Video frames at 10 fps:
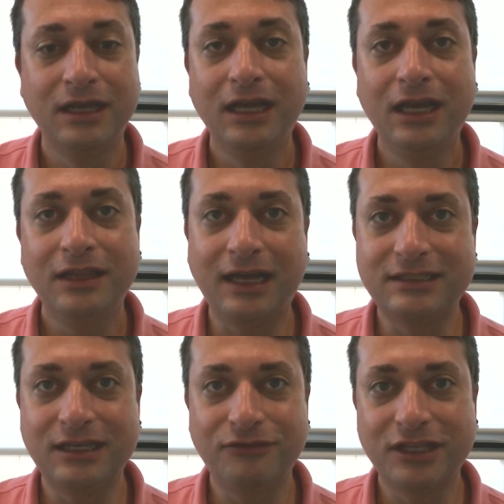That's it for
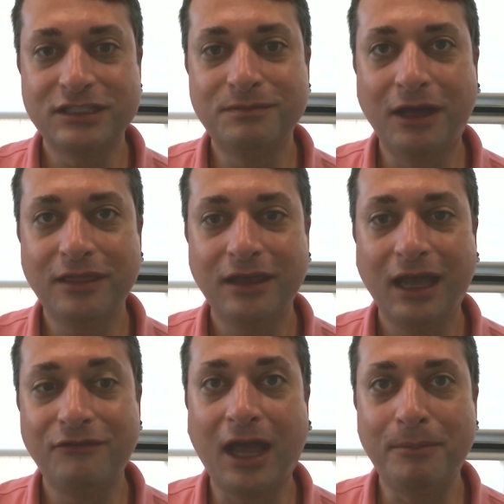this month. Have a
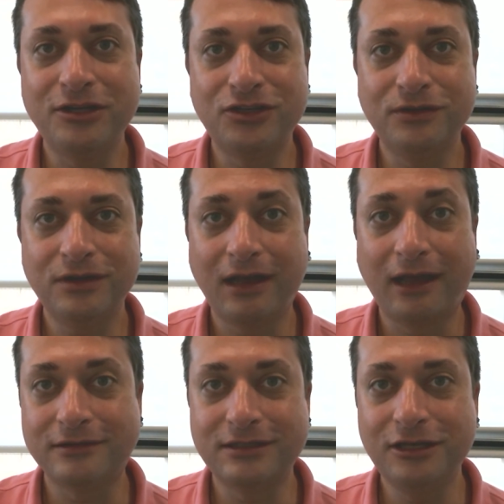happy June, and I'll
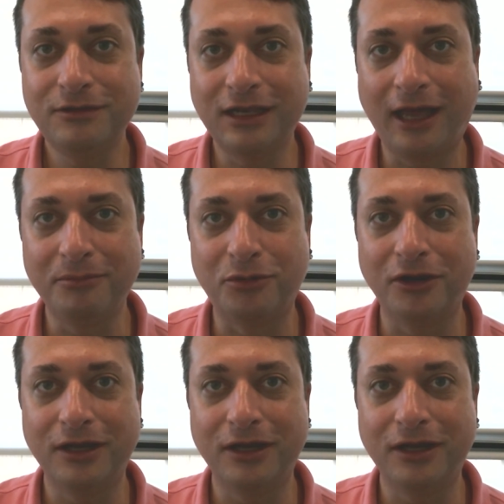see you in the library.